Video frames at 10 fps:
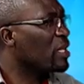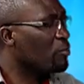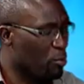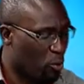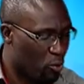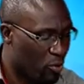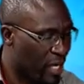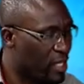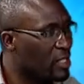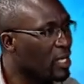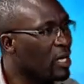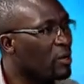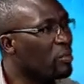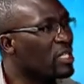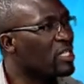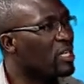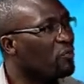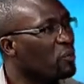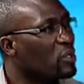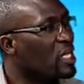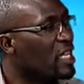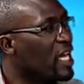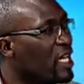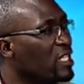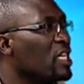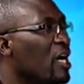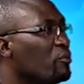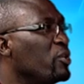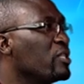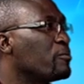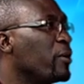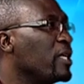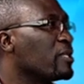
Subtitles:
people raise, Besigye feels that they are eating up his space.